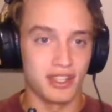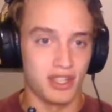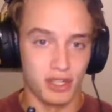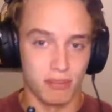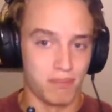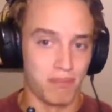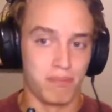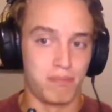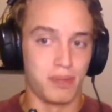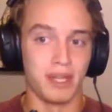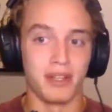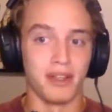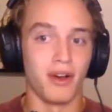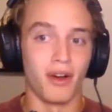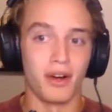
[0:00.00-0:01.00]
is just be
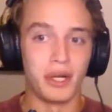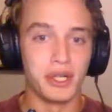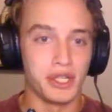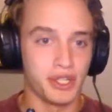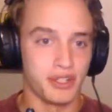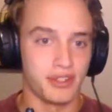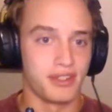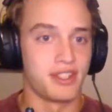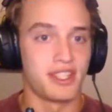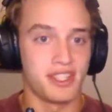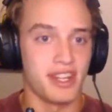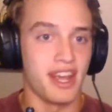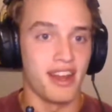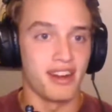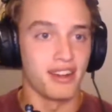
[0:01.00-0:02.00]
large and
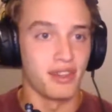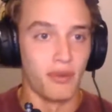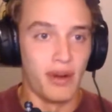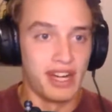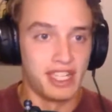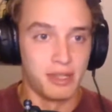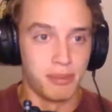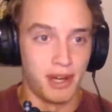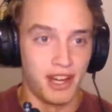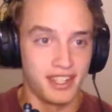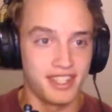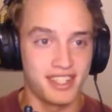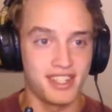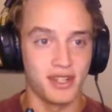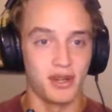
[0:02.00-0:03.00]
stand in the right
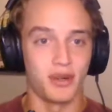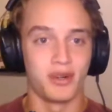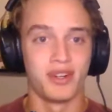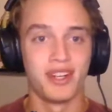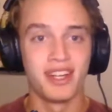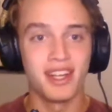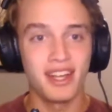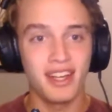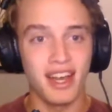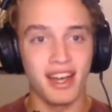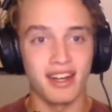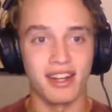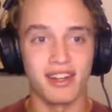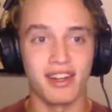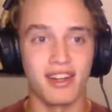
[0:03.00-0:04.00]
spot. So
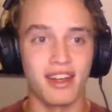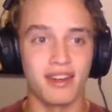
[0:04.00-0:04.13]
it